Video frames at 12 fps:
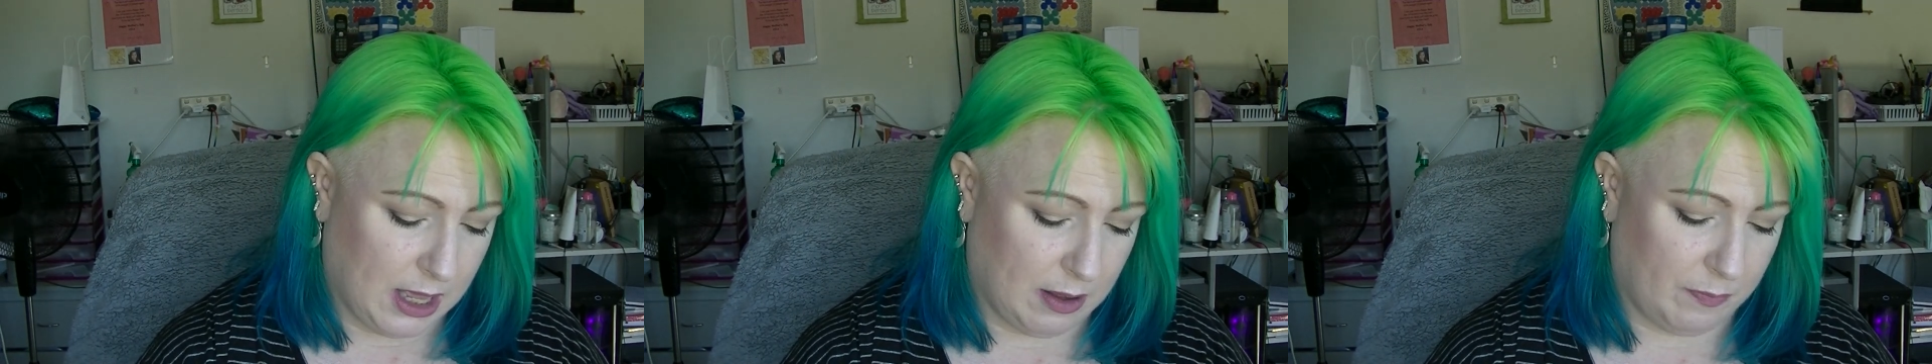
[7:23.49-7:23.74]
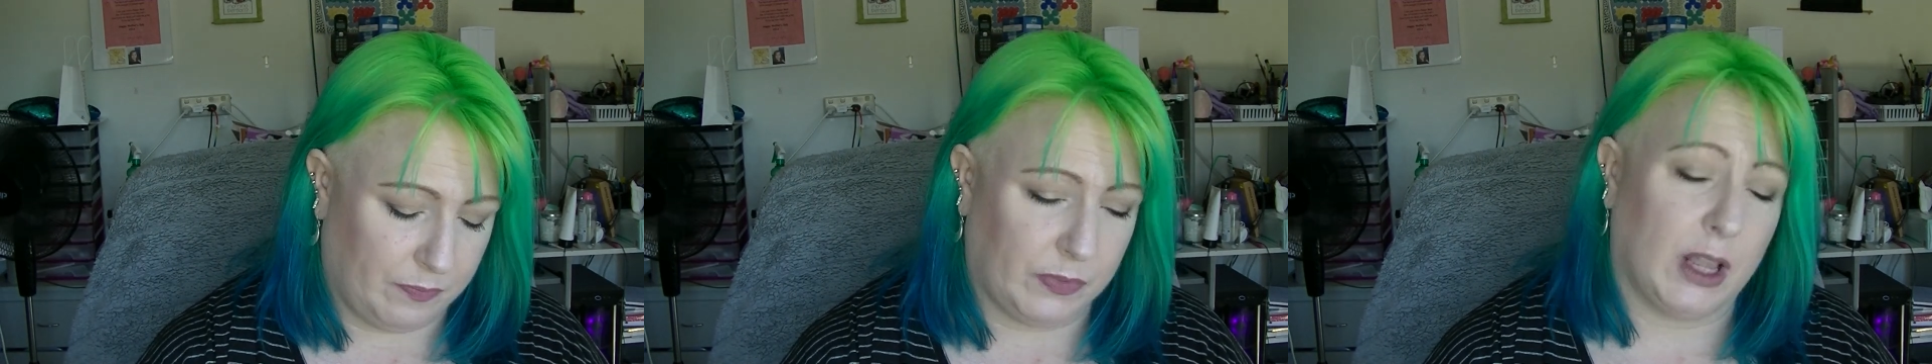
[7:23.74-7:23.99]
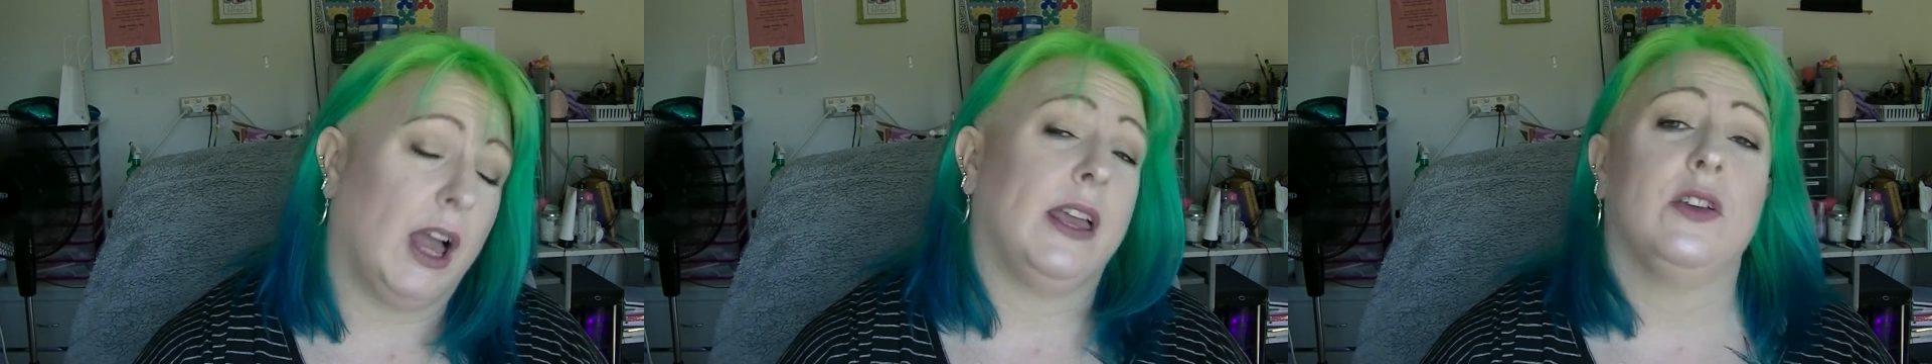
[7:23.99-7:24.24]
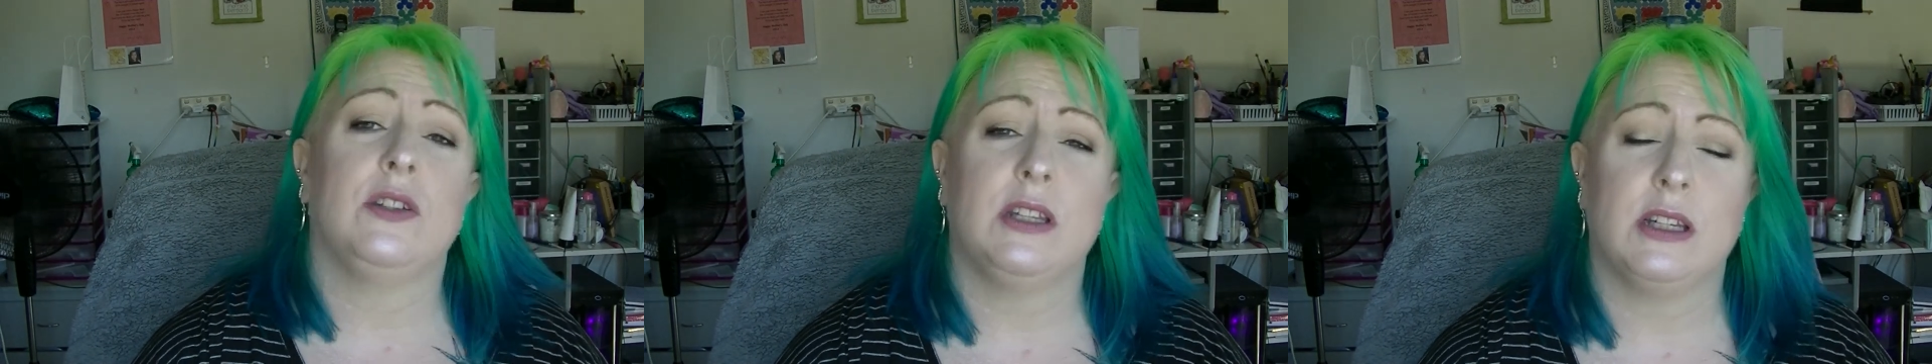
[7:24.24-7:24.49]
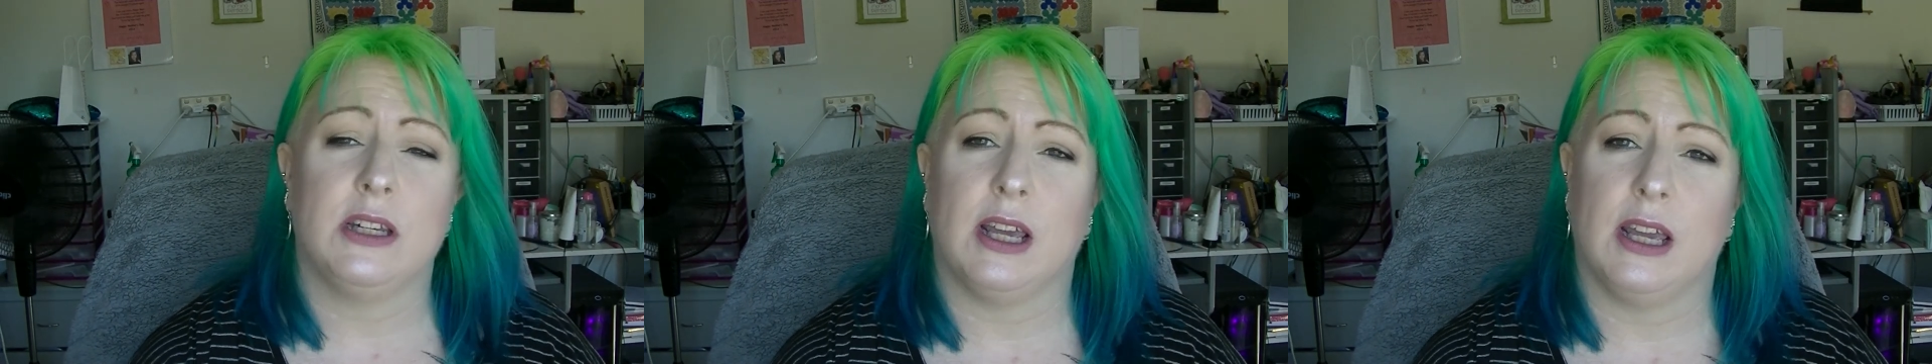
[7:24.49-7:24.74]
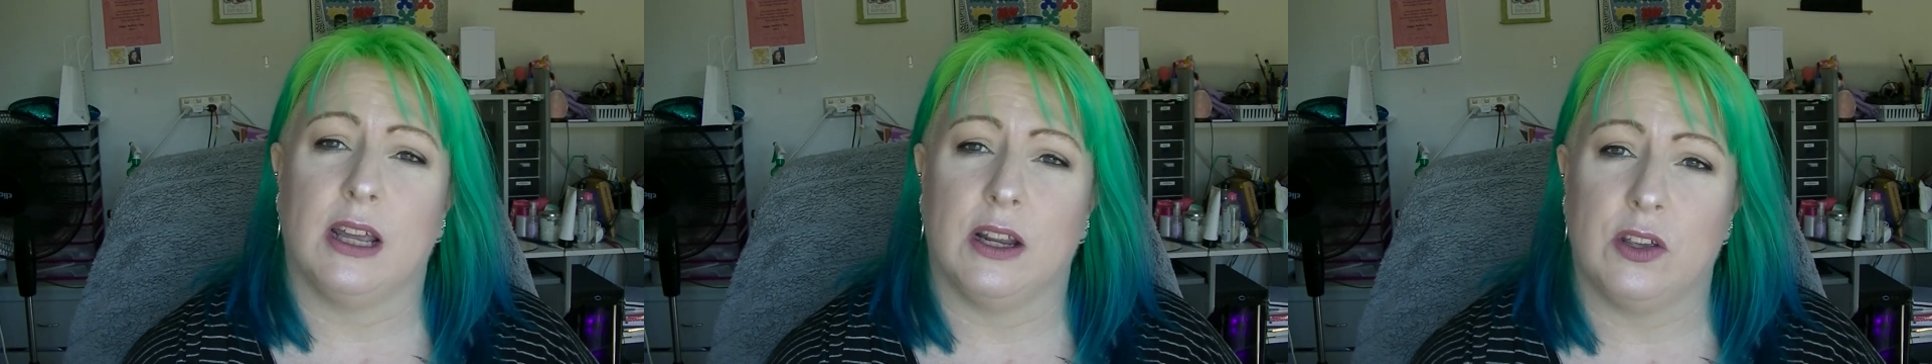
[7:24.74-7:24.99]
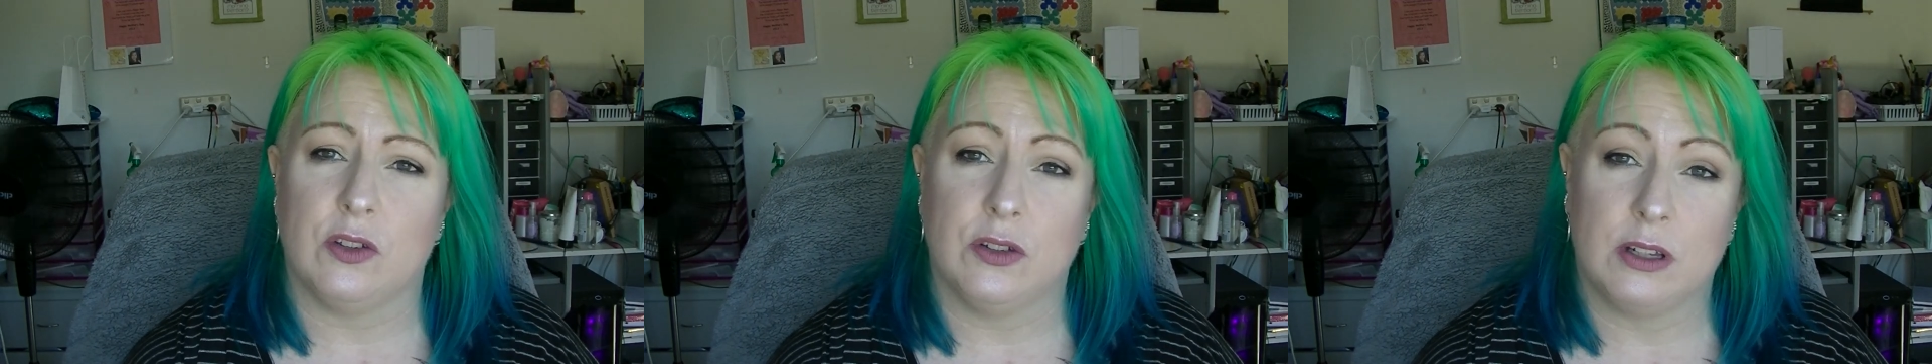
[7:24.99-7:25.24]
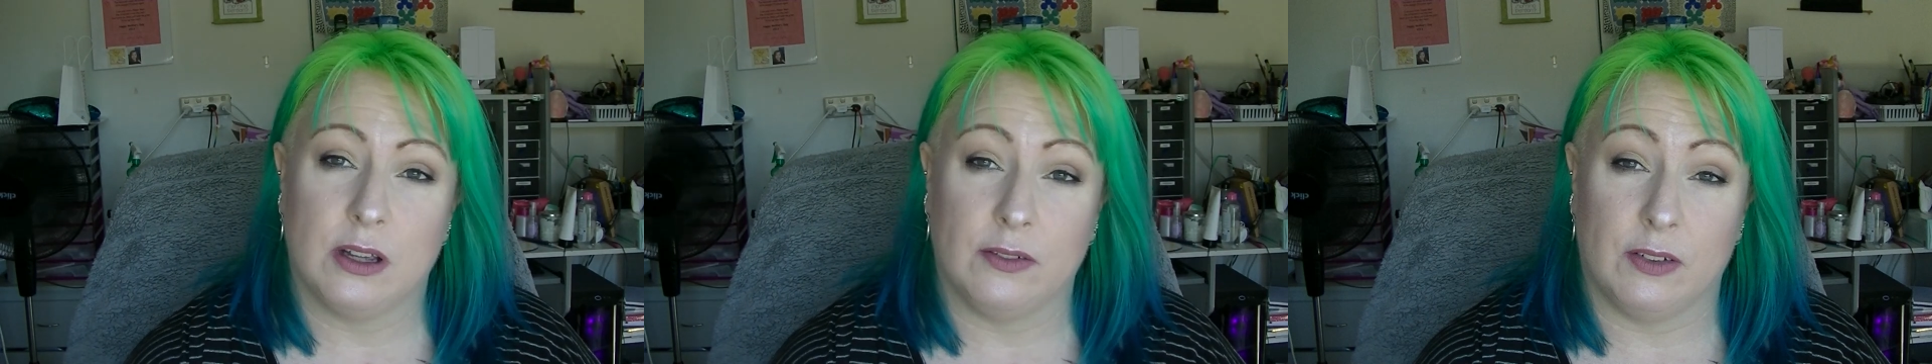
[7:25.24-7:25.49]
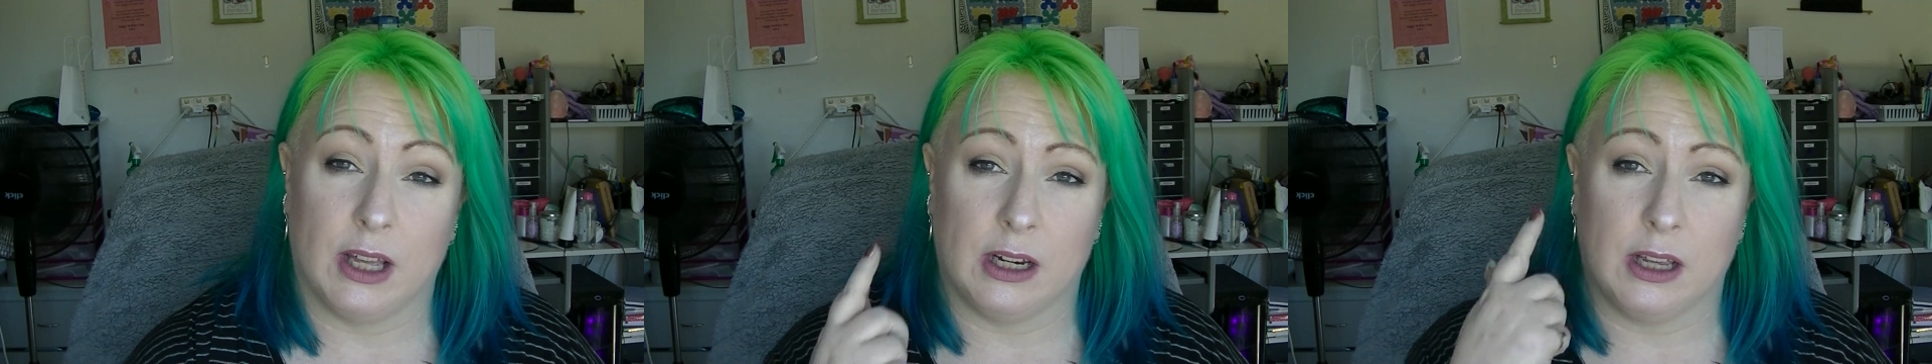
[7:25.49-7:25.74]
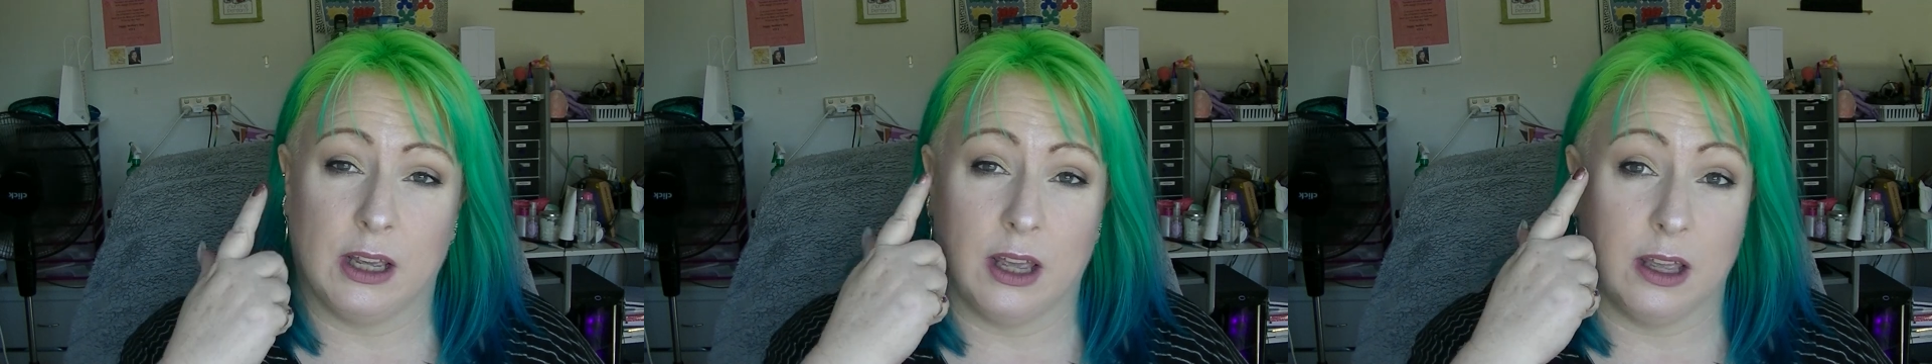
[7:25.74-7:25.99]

Um, I used it today and I used Havana